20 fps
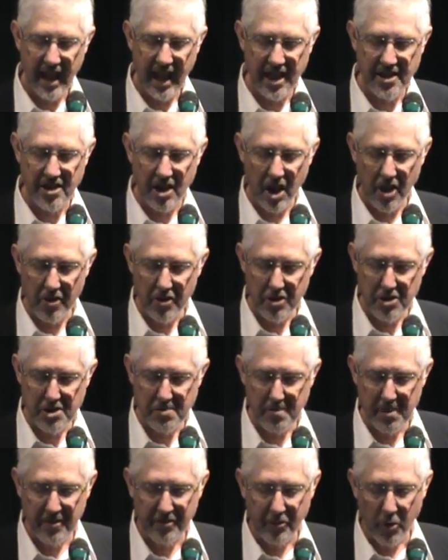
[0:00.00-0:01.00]
and
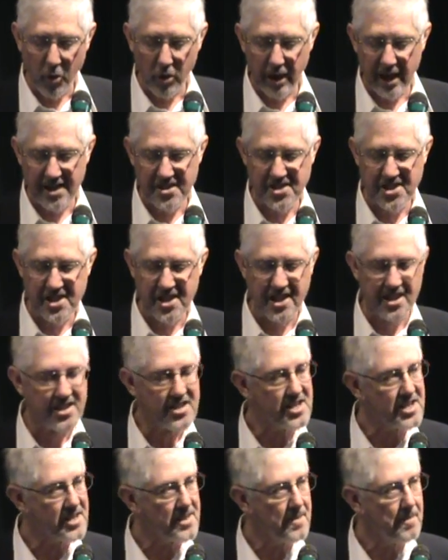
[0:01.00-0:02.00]
others before and
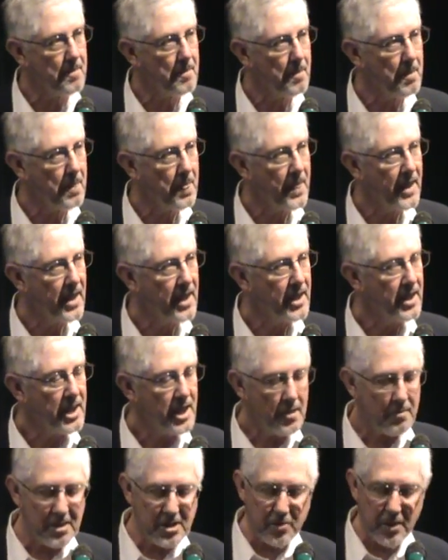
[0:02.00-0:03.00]
since,
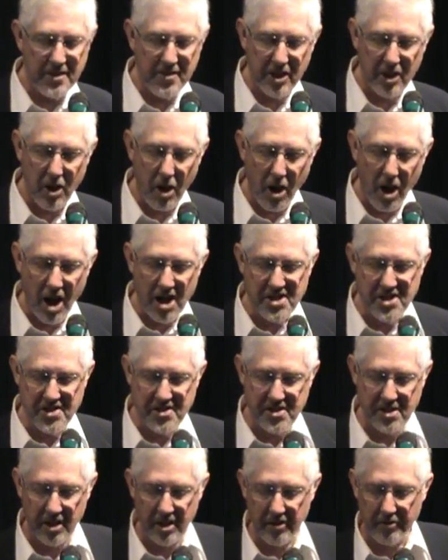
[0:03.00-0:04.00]
between the
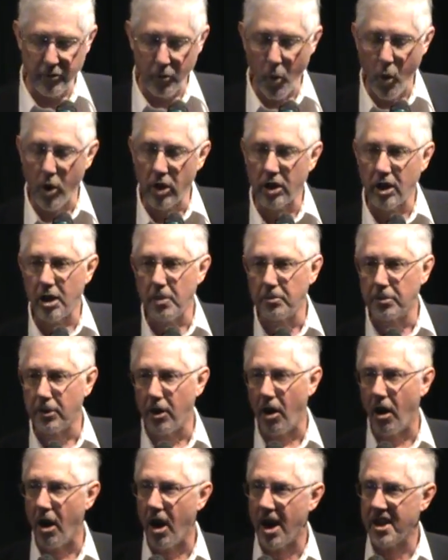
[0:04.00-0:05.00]
costs of war
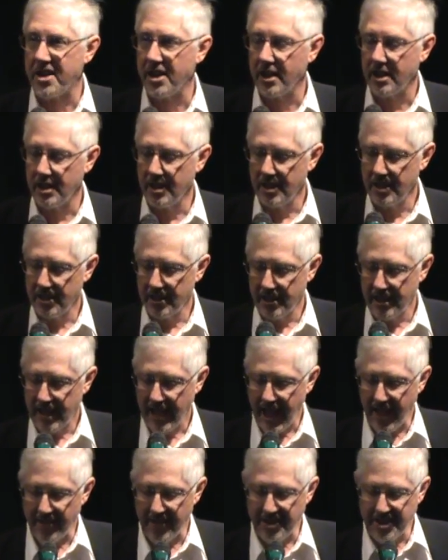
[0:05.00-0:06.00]
abroad
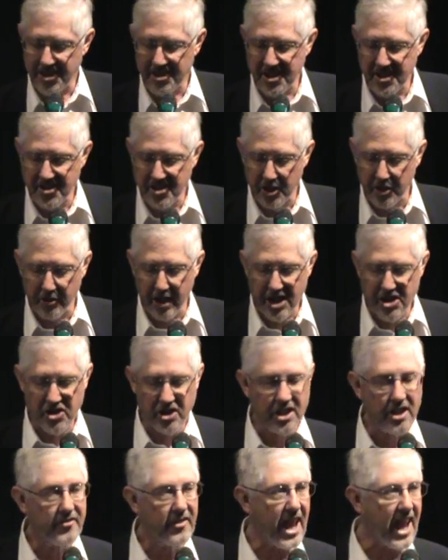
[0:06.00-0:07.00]
and the
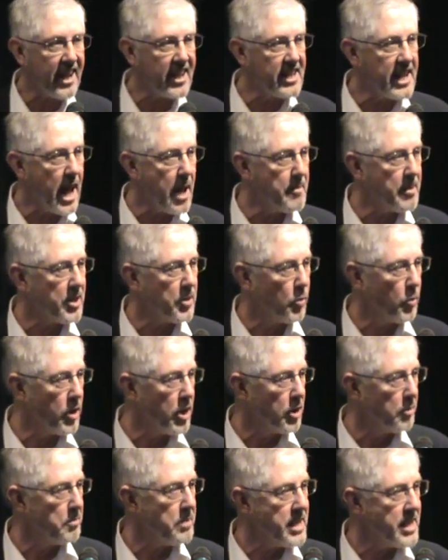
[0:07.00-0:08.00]
disintegration of economic
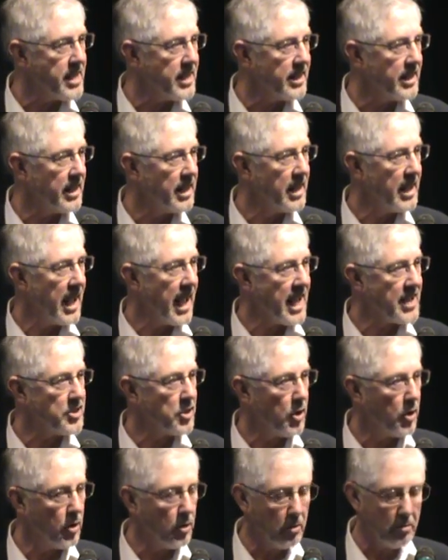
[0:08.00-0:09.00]
well-being at
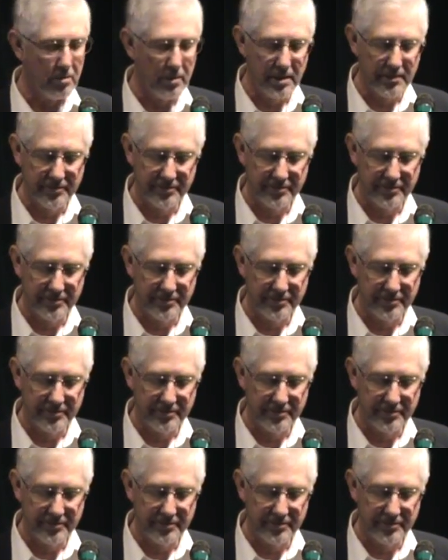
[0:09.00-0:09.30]
home.